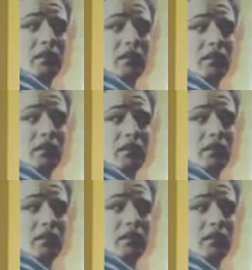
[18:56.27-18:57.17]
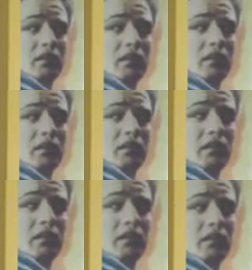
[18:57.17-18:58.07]

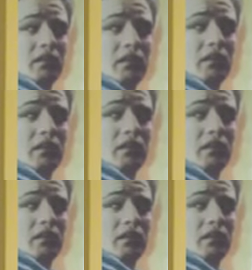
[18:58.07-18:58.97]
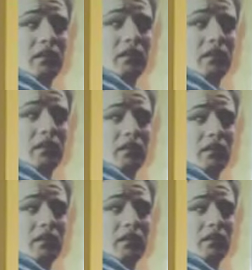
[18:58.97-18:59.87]

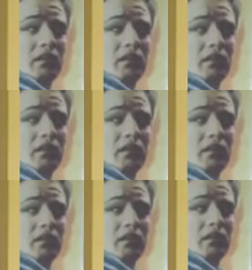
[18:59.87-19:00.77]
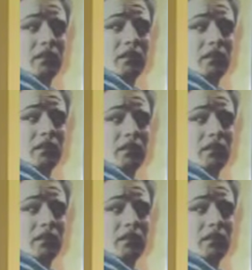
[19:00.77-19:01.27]
No words are spoken by the person on screen.